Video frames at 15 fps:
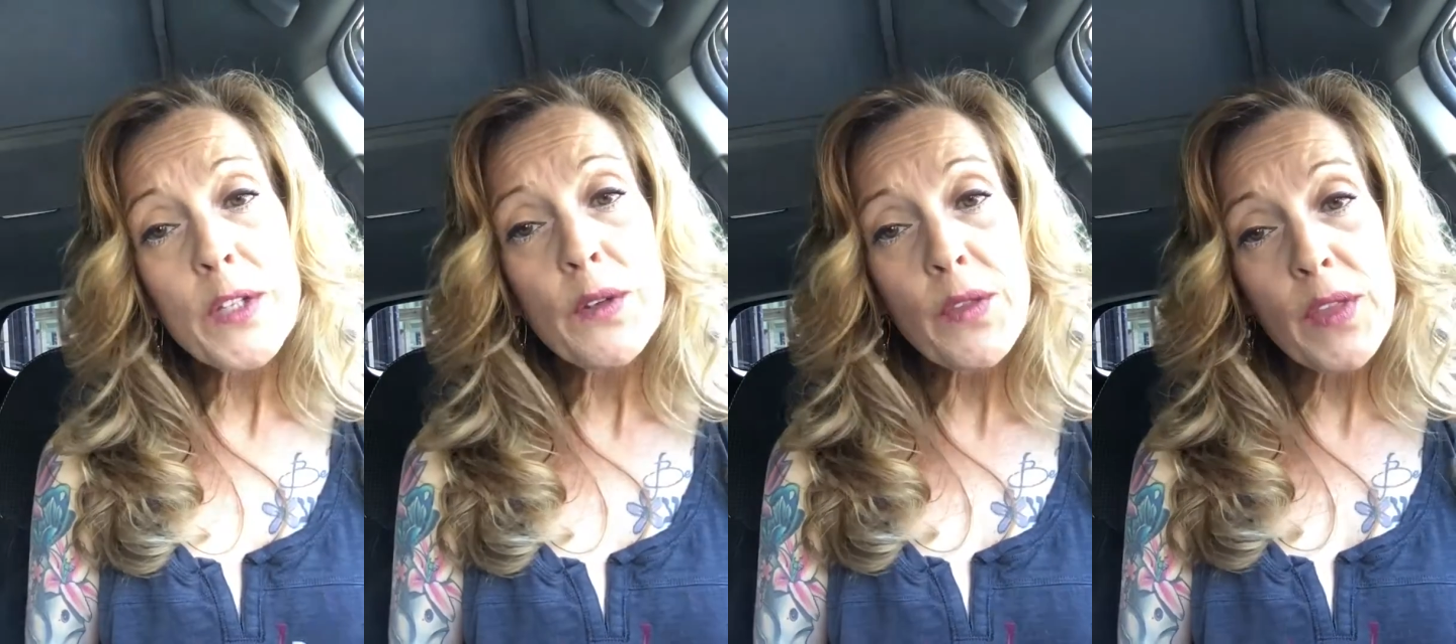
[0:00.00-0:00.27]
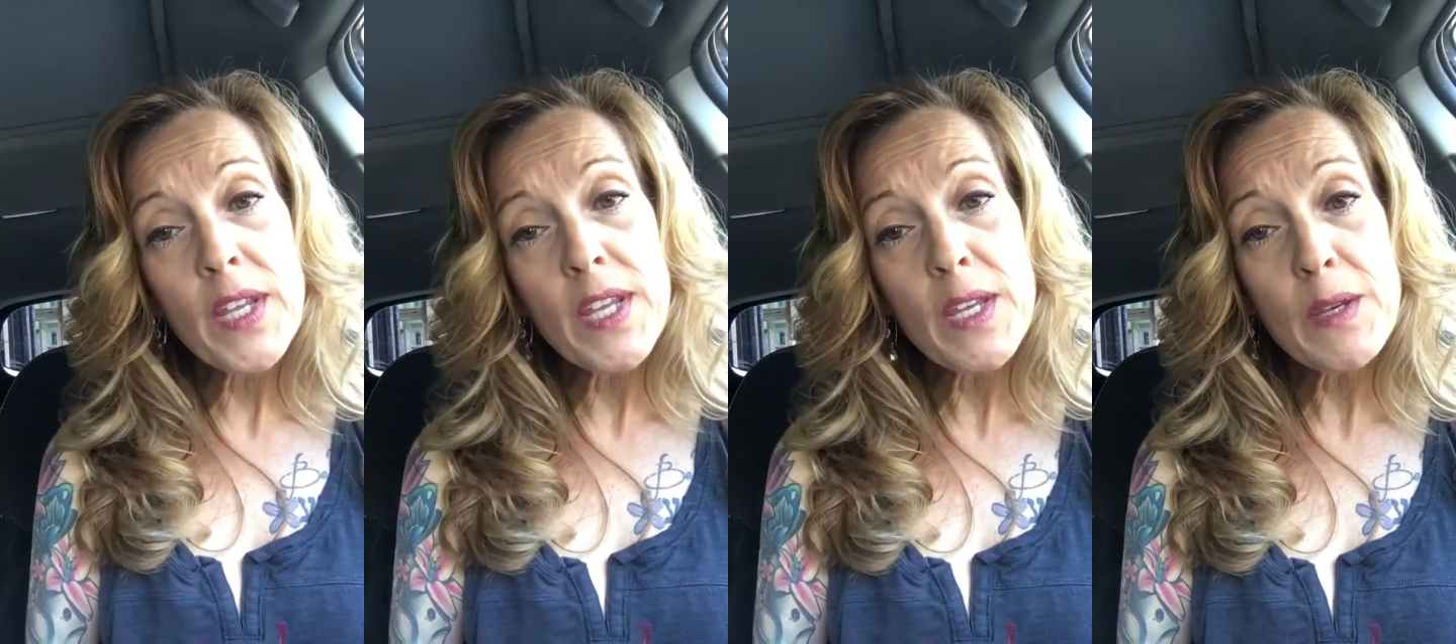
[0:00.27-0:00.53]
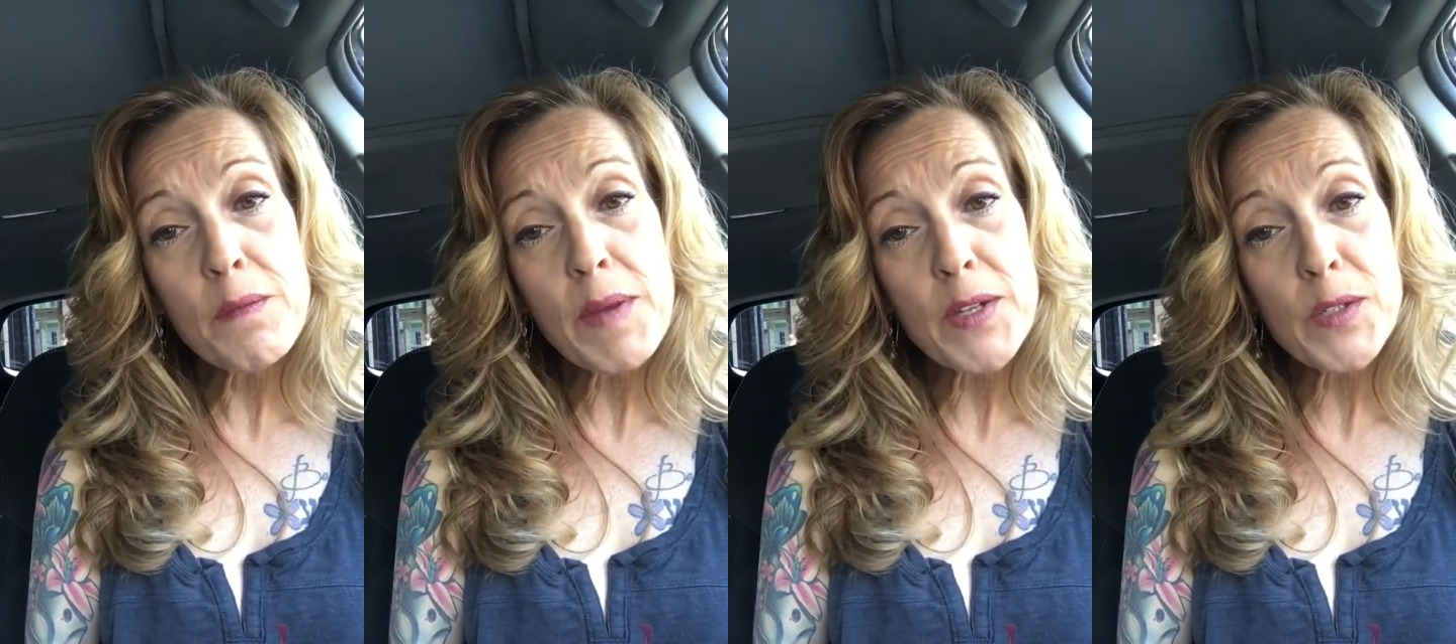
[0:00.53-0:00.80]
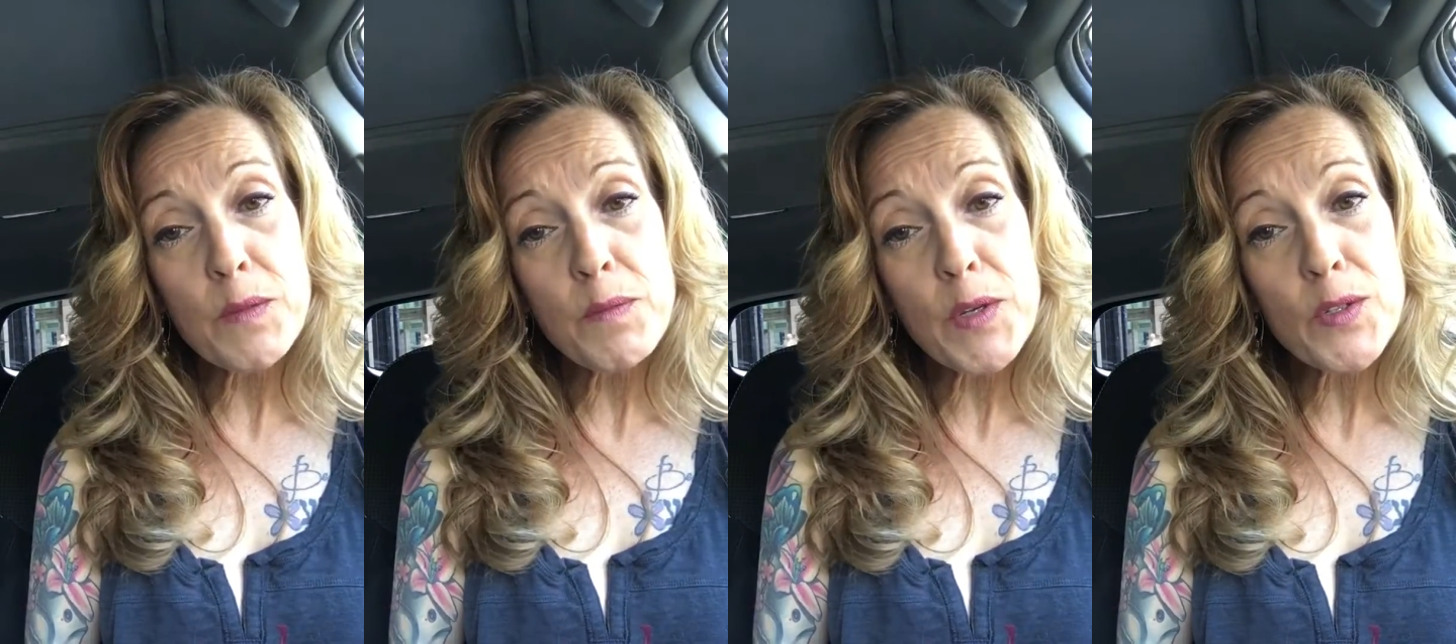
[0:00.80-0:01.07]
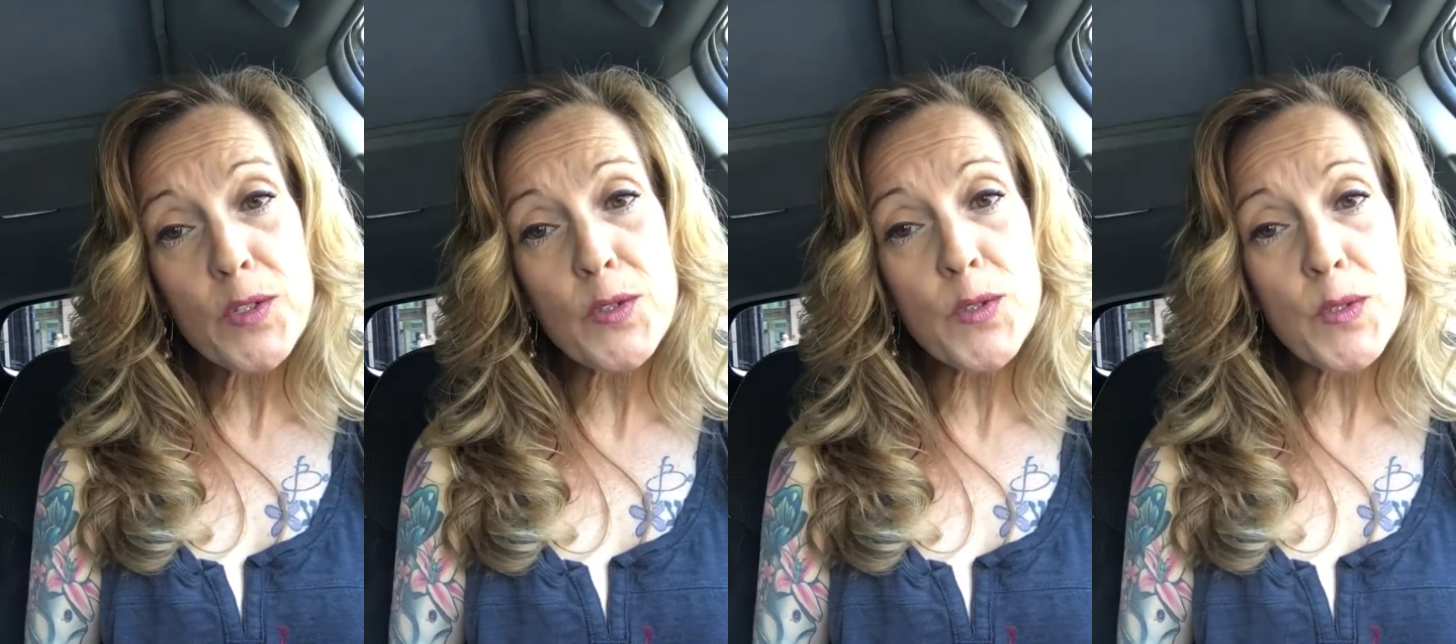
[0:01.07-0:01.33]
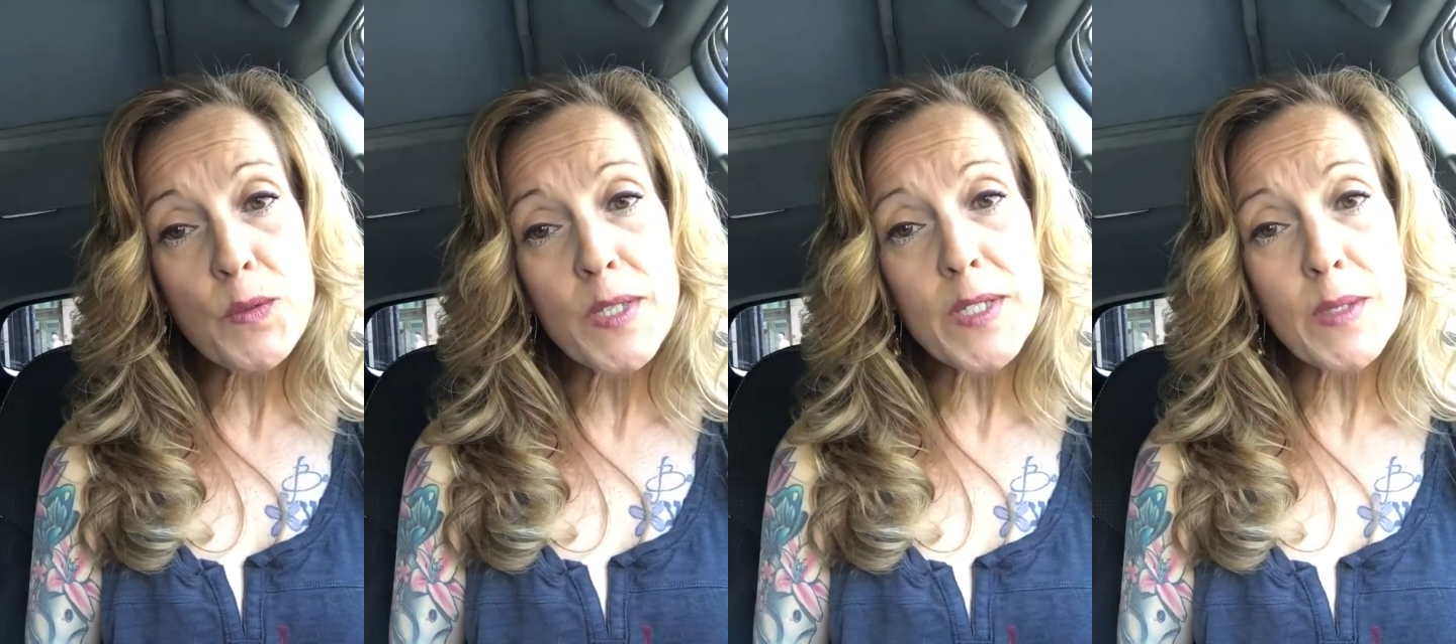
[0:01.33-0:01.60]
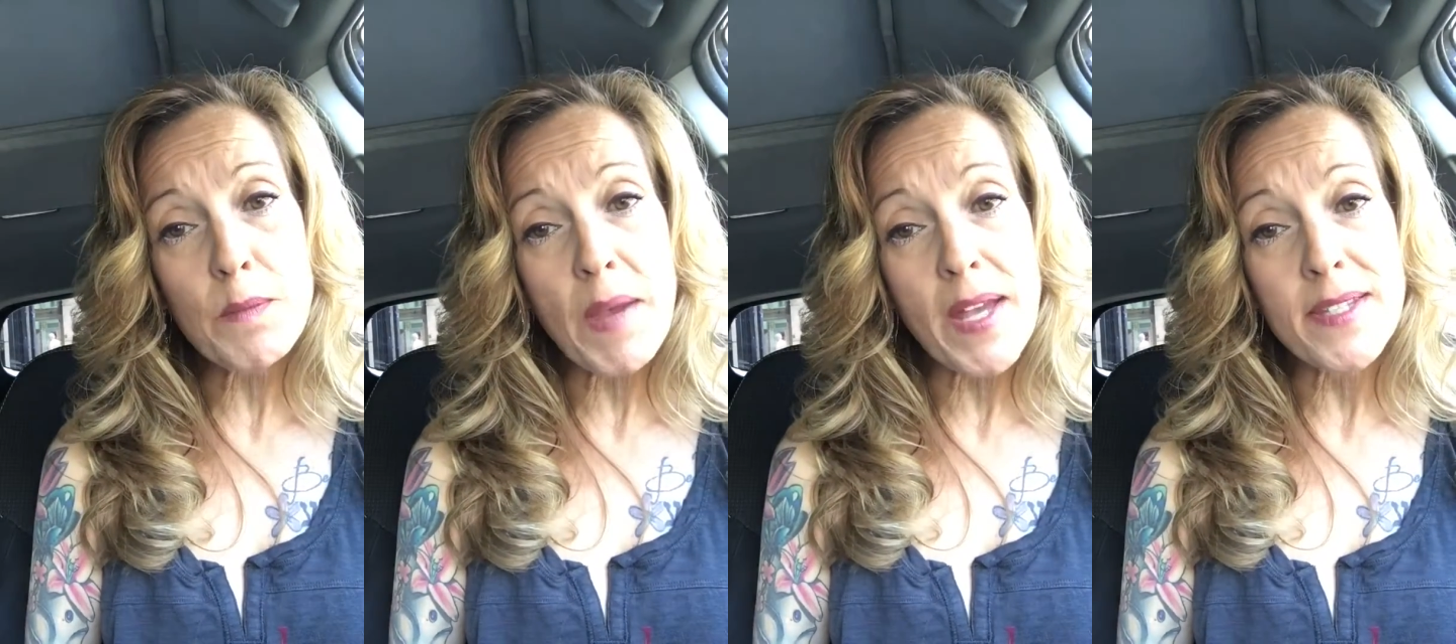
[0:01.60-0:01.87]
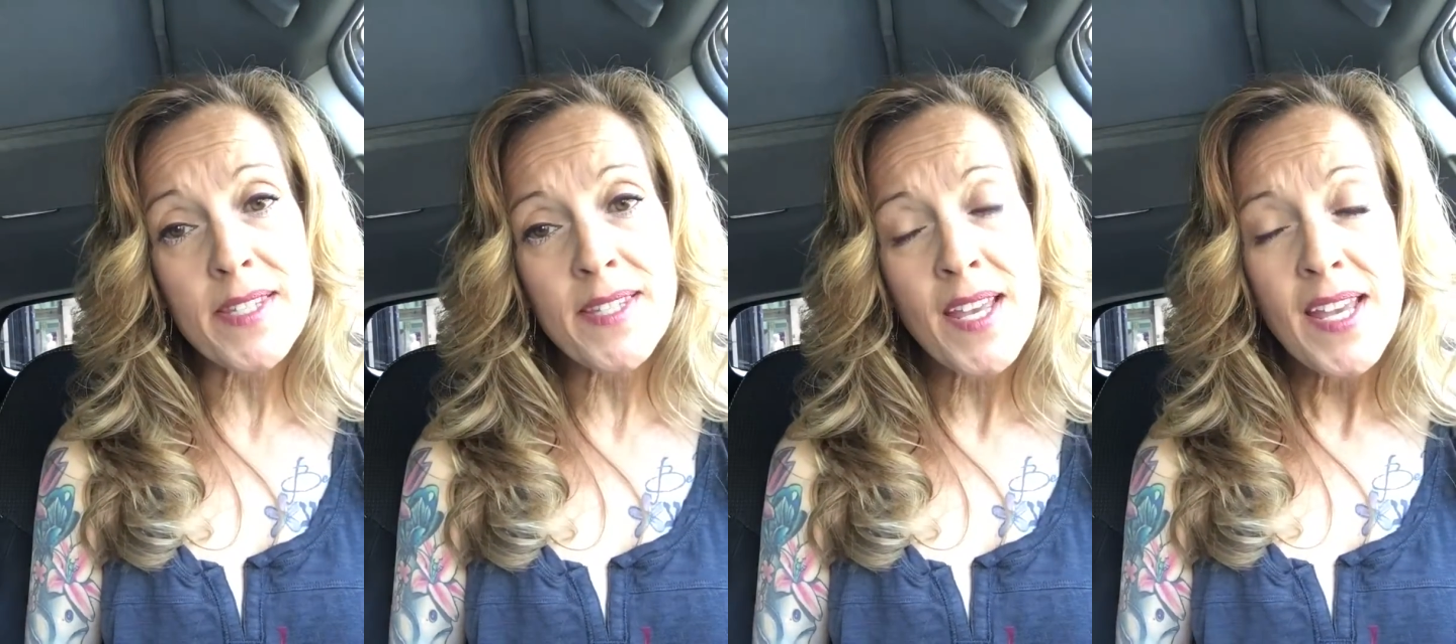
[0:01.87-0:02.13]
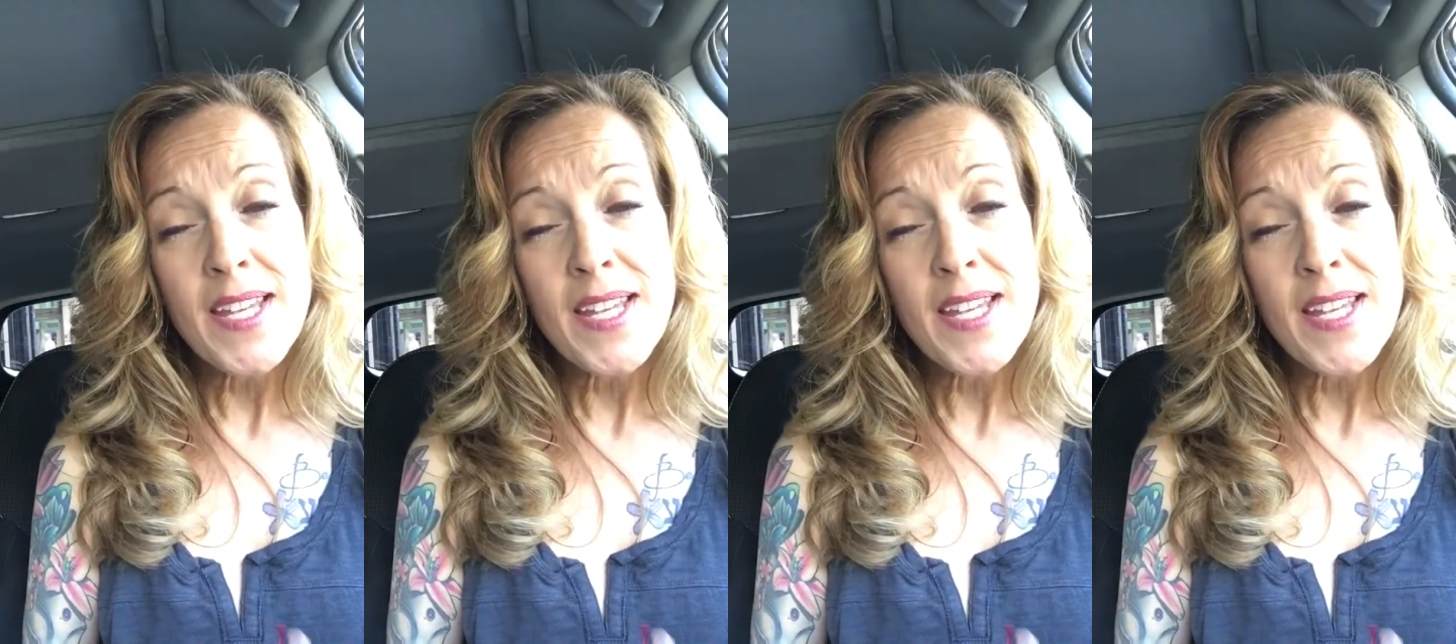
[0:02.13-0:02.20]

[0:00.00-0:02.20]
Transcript: you're thinking about spiritual sweet spots,